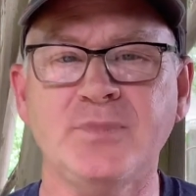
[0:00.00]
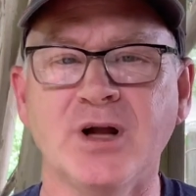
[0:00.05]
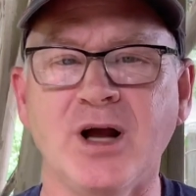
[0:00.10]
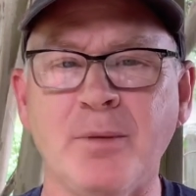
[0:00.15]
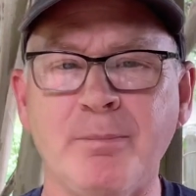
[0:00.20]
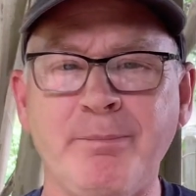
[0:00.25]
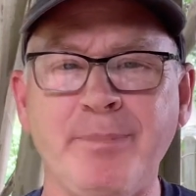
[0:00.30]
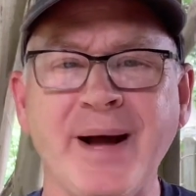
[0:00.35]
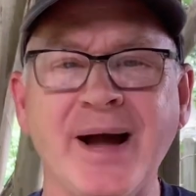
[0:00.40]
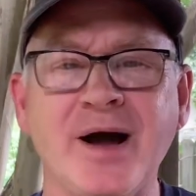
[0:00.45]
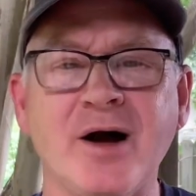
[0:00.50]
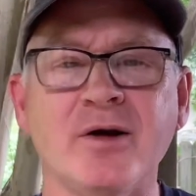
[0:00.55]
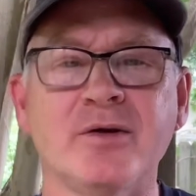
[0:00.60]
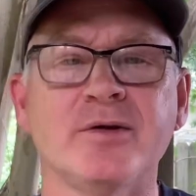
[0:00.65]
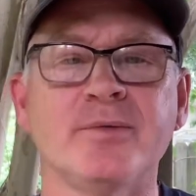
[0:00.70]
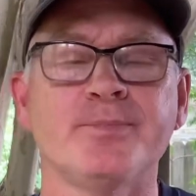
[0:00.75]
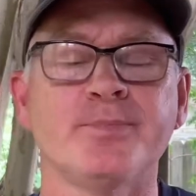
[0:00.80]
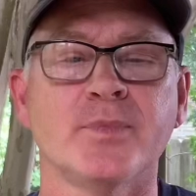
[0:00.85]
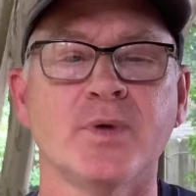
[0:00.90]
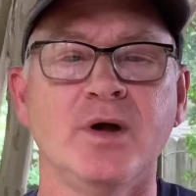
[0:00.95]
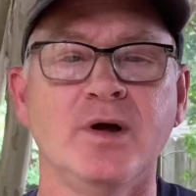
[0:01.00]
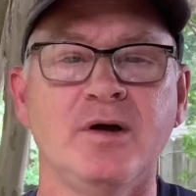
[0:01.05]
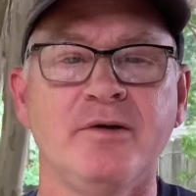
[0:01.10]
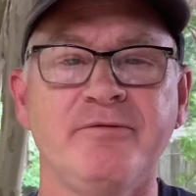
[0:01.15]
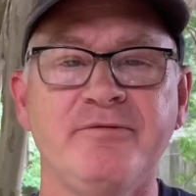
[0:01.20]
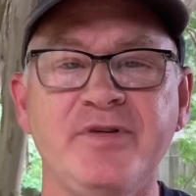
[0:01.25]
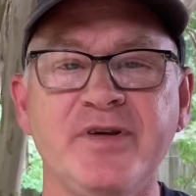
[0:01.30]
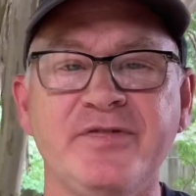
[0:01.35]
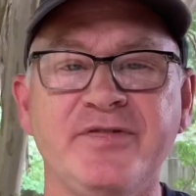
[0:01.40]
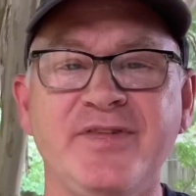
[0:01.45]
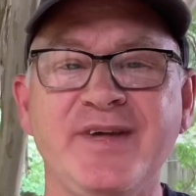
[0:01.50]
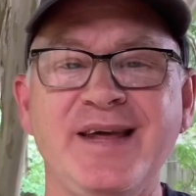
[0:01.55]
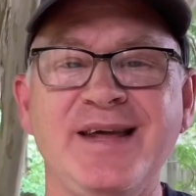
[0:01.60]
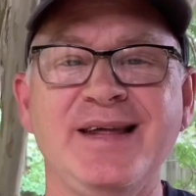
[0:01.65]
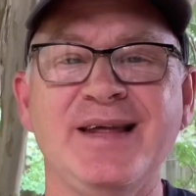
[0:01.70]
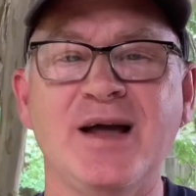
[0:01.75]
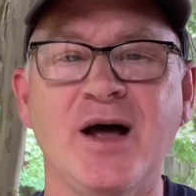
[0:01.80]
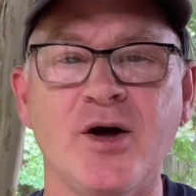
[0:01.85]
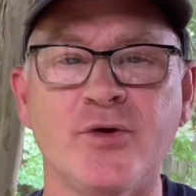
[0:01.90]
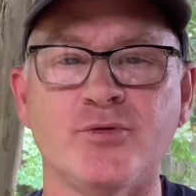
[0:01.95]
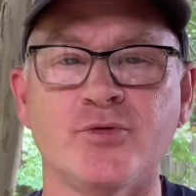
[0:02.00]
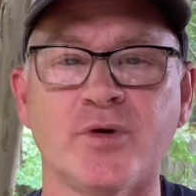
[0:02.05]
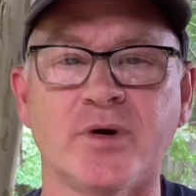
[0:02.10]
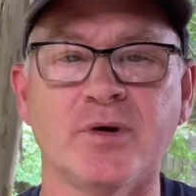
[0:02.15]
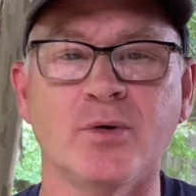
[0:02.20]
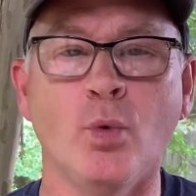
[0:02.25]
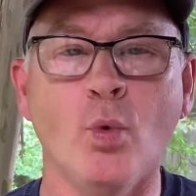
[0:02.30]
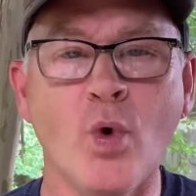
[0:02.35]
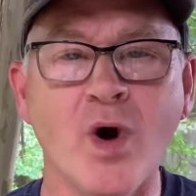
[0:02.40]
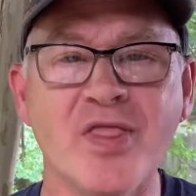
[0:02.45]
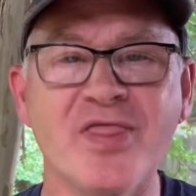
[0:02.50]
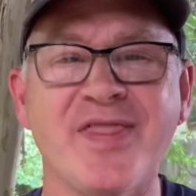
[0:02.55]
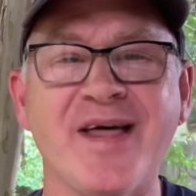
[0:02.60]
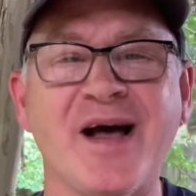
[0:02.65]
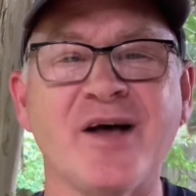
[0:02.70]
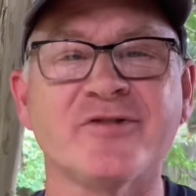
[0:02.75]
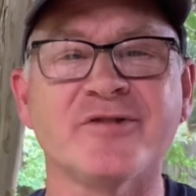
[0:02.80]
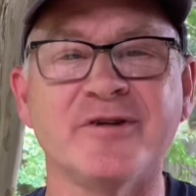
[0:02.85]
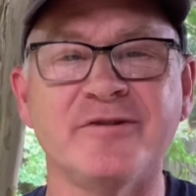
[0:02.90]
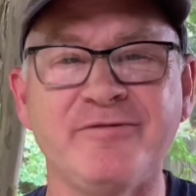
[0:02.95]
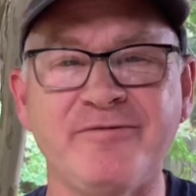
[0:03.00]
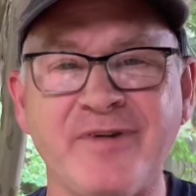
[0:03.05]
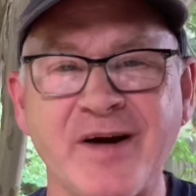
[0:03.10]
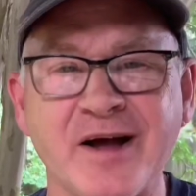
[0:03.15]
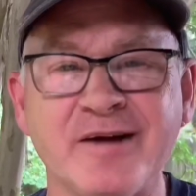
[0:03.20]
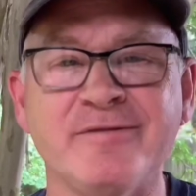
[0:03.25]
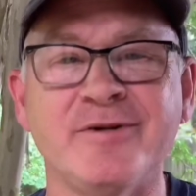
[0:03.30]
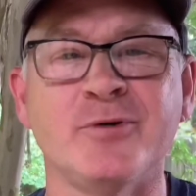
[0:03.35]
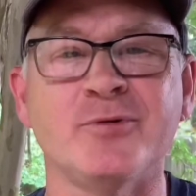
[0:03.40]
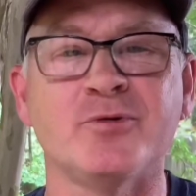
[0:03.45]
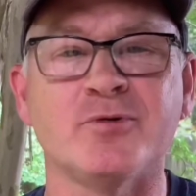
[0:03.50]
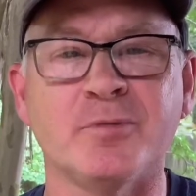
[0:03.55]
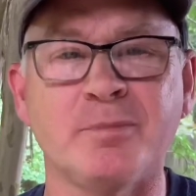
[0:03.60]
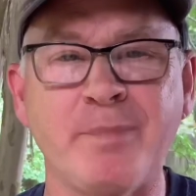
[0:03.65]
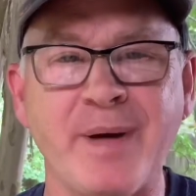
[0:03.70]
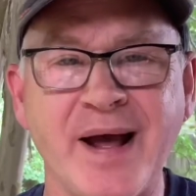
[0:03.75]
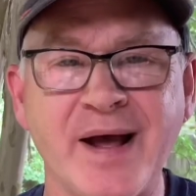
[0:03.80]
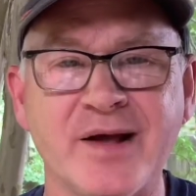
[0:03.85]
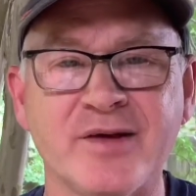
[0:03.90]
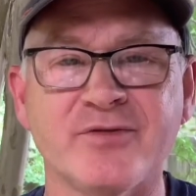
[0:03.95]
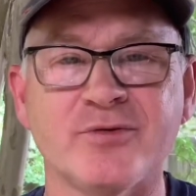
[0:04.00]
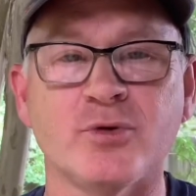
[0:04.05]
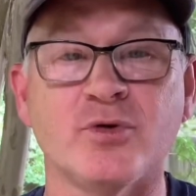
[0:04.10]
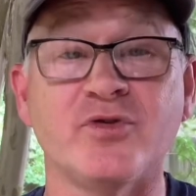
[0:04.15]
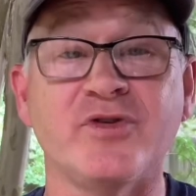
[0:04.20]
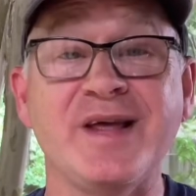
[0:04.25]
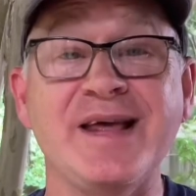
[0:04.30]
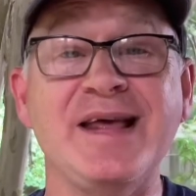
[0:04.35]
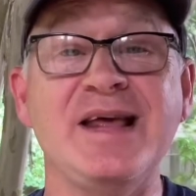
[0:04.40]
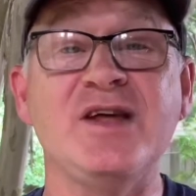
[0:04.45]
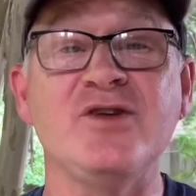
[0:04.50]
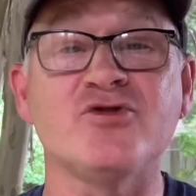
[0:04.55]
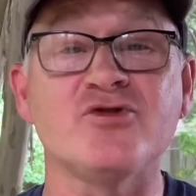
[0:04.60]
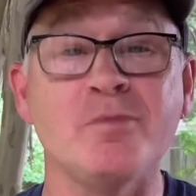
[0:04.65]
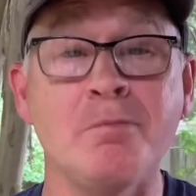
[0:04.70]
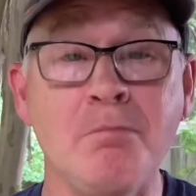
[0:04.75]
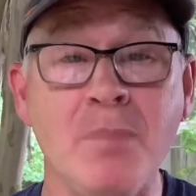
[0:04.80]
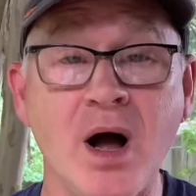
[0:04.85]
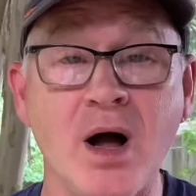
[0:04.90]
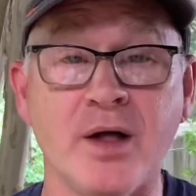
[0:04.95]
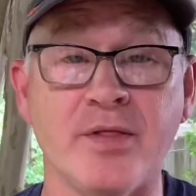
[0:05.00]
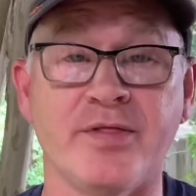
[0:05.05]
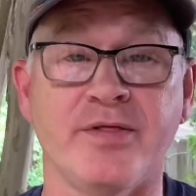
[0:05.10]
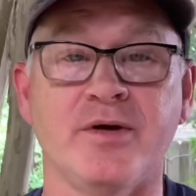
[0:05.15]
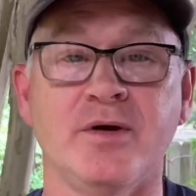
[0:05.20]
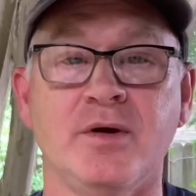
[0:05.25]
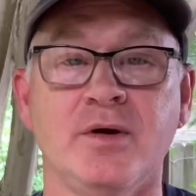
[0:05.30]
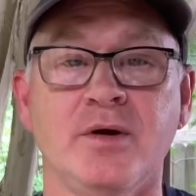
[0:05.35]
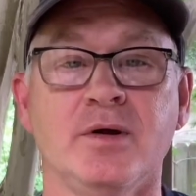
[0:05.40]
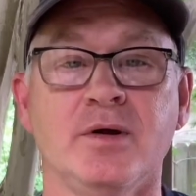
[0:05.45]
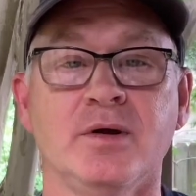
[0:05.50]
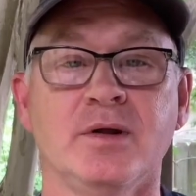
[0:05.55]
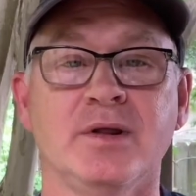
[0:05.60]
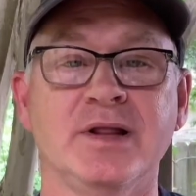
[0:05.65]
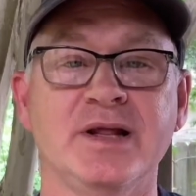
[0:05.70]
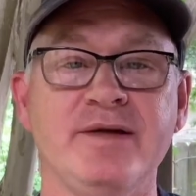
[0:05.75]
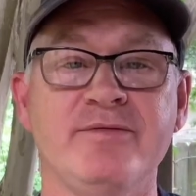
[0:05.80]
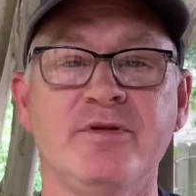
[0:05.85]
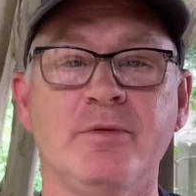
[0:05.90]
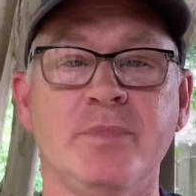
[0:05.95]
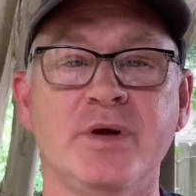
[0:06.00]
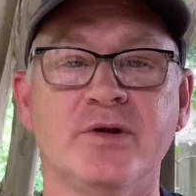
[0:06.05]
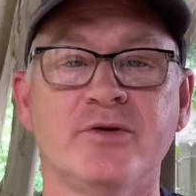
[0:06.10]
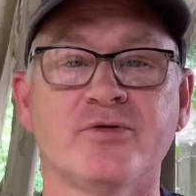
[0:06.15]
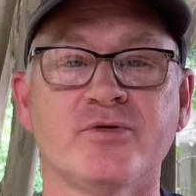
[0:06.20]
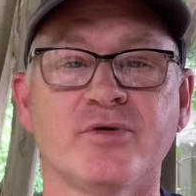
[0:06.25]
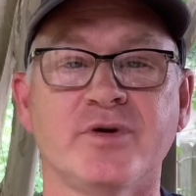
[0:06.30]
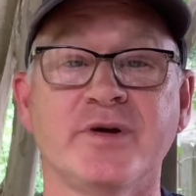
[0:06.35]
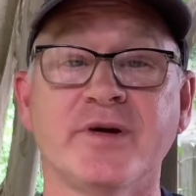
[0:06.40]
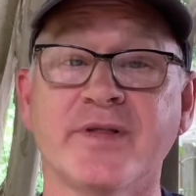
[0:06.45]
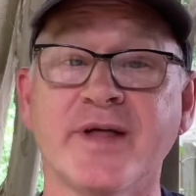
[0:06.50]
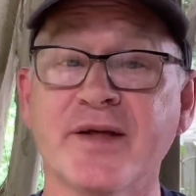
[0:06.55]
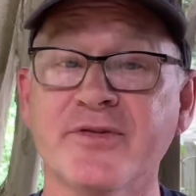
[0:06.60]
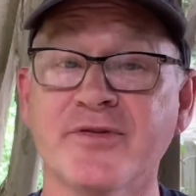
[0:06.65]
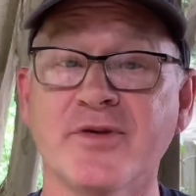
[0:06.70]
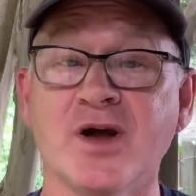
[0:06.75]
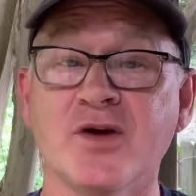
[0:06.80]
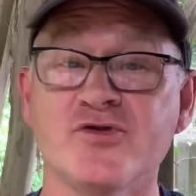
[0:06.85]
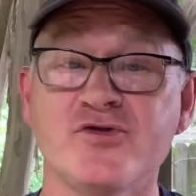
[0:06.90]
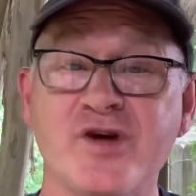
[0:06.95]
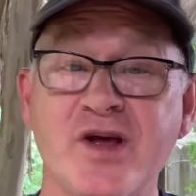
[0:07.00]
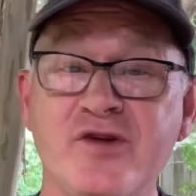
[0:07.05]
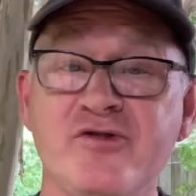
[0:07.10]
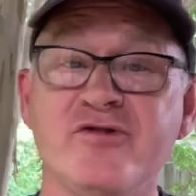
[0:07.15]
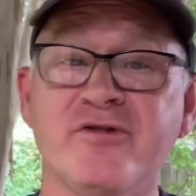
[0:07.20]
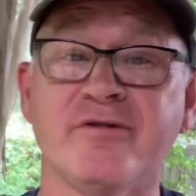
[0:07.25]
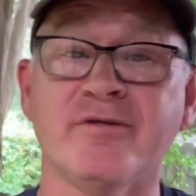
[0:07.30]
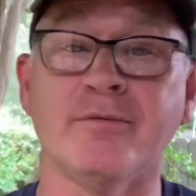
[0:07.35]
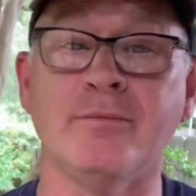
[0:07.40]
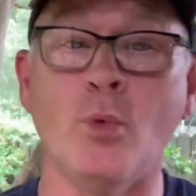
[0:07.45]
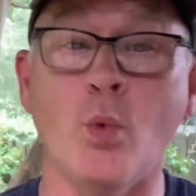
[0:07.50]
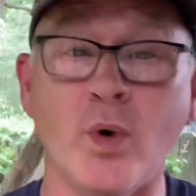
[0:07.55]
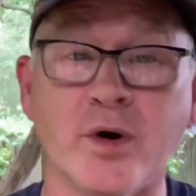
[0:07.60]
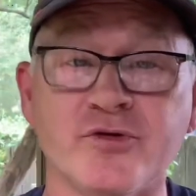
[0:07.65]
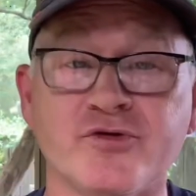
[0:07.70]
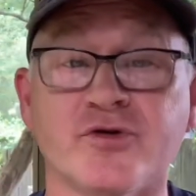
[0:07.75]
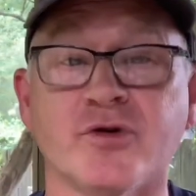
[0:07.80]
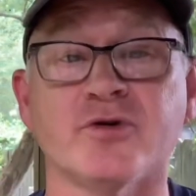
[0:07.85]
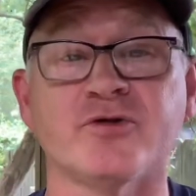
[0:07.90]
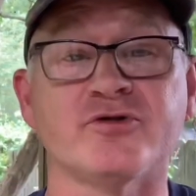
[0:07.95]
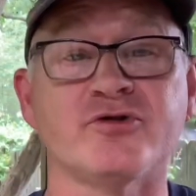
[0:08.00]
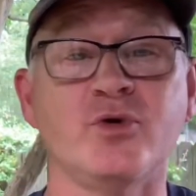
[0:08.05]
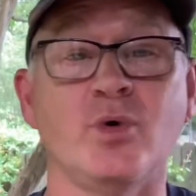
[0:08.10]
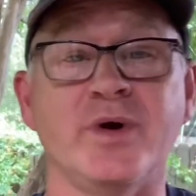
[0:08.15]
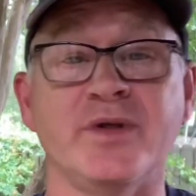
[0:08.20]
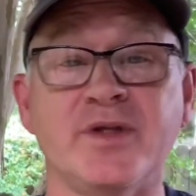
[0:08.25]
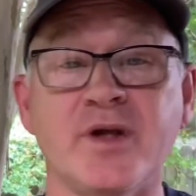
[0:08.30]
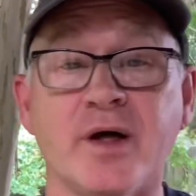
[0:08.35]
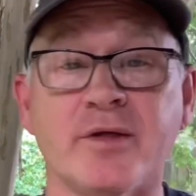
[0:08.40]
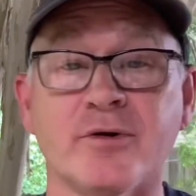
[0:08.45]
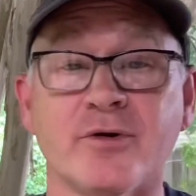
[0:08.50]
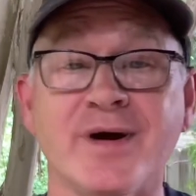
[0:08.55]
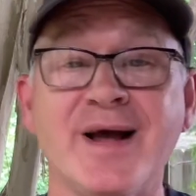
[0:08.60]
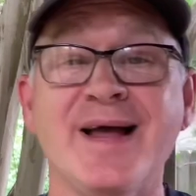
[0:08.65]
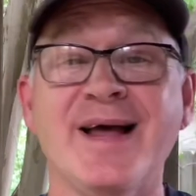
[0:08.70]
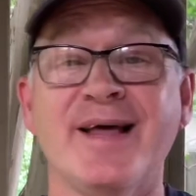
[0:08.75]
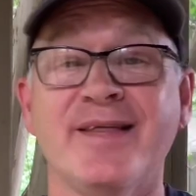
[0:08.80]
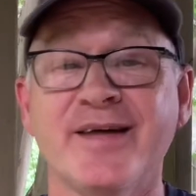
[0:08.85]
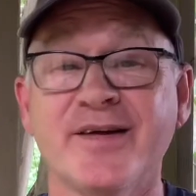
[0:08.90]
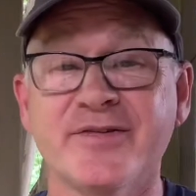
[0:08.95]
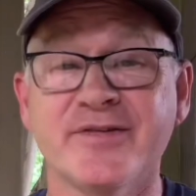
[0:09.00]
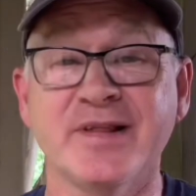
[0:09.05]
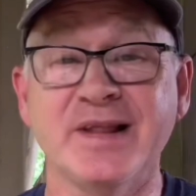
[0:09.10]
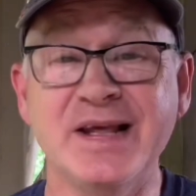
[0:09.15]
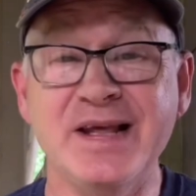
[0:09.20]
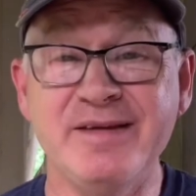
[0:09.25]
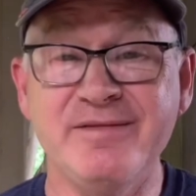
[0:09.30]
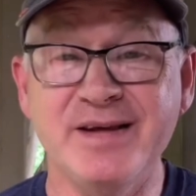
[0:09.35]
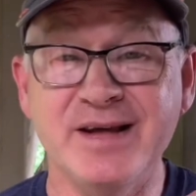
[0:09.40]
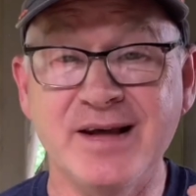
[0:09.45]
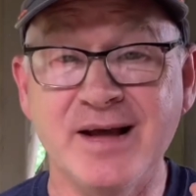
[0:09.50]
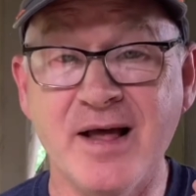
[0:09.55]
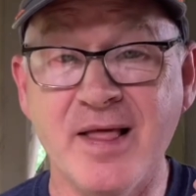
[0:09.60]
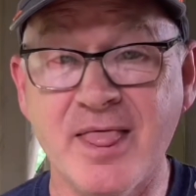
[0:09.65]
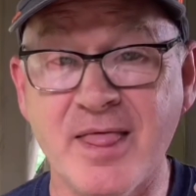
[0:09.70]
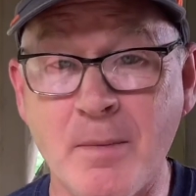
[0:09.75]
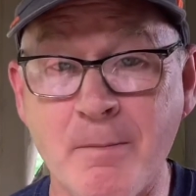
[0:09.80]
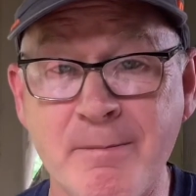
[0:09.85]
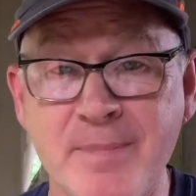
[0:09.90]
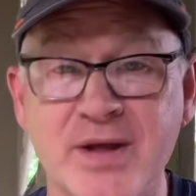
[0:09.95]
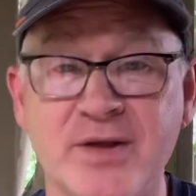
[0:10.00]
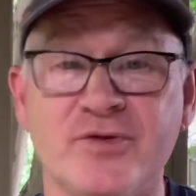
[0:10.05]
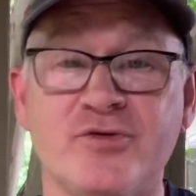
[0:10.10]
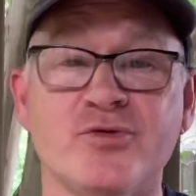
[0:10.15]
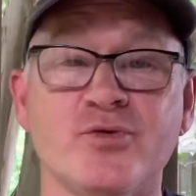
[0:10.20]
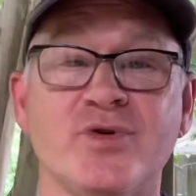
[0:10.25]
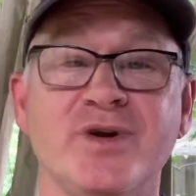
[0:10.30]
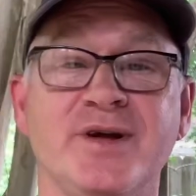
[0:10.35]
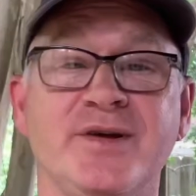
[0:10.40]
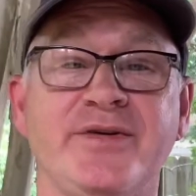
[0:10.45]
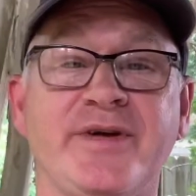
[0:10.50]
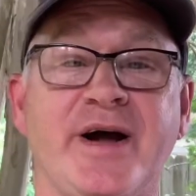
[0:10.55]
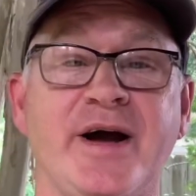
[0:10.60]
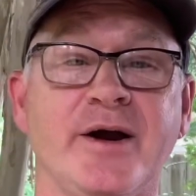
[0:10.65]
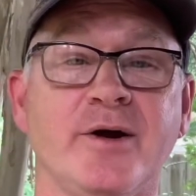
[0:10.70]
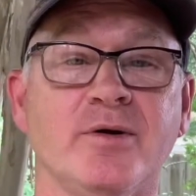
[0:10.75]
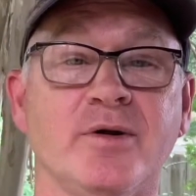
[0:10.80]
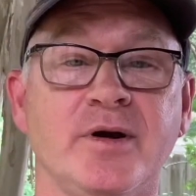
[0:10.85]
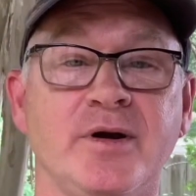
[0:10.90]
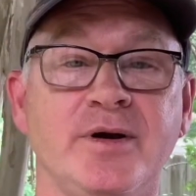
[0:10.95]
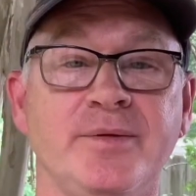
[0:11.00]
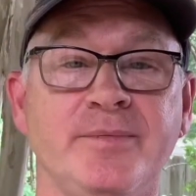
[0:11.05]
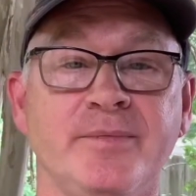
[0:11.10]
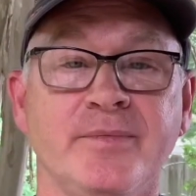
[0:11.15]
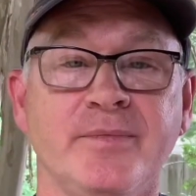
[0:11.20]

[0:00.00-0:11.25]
About 1,500 pastors each month leave the ministry. Now, that's not changing from one church to another. That's leaving the ministry entirely.